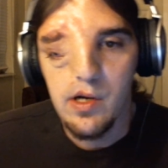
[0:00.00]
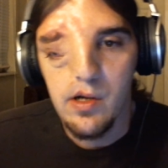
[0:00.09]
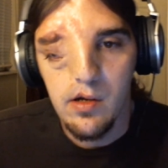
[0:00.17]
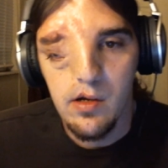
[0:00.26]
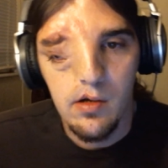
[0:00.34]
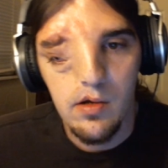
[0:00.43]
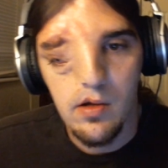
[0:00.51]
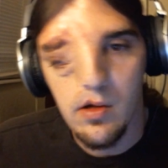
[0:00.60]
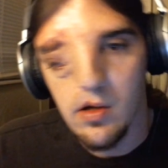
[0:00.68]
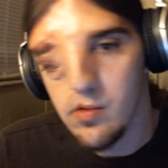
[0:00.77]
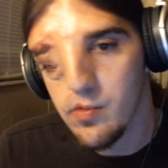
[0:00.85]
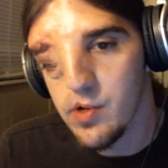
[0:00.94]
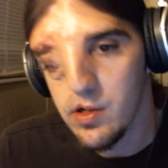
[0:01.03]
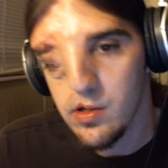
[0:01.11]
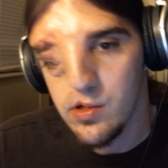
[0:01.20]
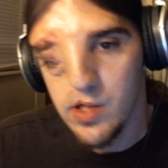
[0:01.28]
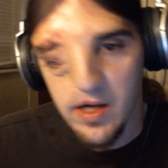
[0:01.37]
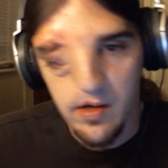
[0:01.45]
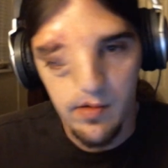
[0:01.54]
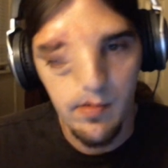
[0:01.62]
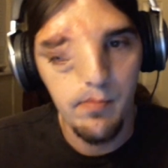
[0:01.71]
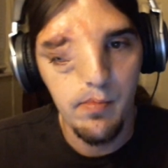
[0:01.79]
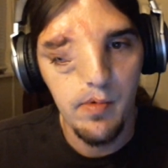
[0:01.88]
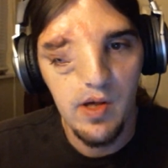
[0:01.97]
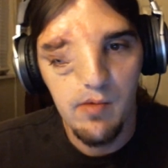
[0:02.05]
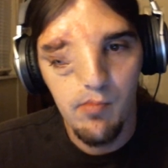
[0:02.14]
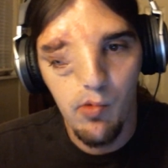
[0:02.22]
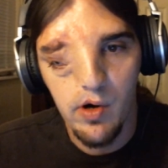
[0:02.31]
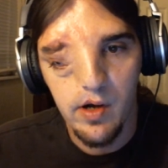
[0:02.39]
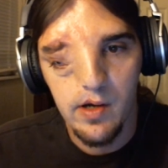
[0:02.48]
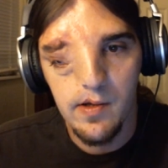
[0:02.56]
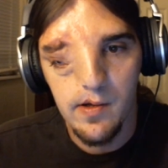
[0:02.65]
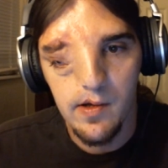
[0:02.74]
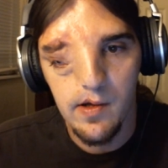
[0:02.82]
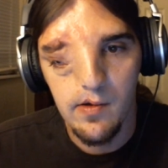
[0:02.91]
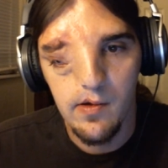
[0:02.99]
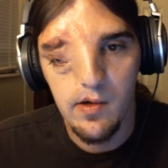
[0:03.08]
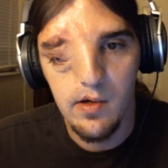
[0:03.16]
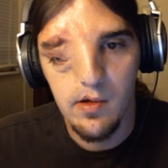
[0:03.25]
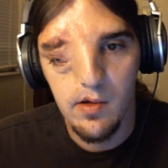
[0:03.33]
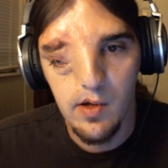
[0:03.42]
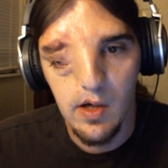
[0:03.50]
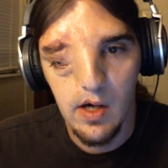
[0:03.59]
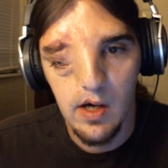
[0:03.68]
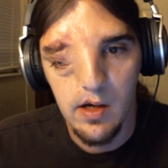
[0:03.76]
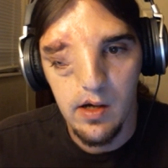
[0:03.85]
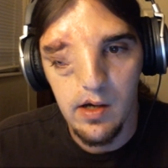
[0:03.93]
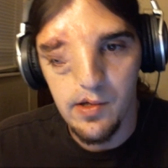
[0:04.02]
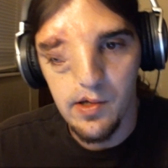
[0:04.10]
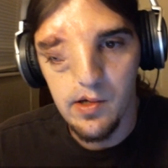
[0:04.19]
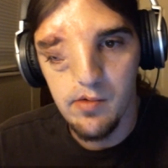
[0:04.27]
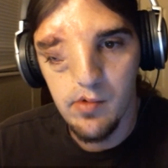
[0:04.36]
Right, and we're gonna we're gonna try to be more consistent